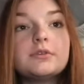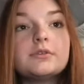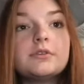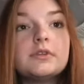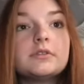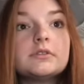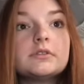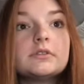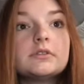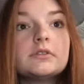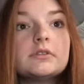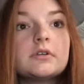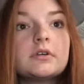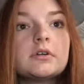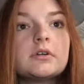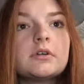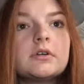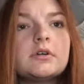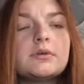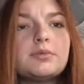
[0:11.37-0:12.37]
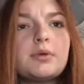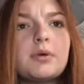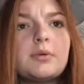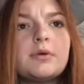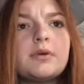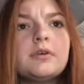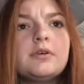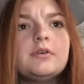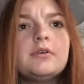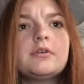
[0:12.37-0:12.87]
This is probably
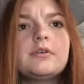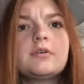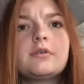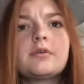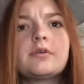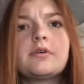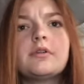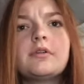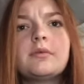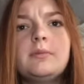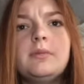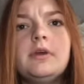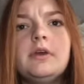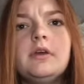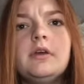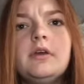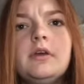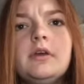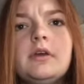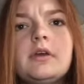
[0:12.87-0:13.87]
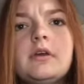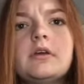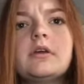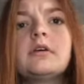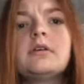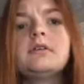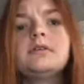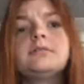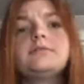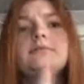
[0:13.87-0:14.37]
going to be
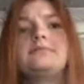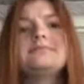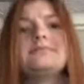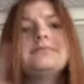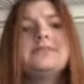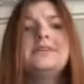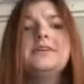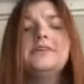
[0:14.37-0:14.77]
in a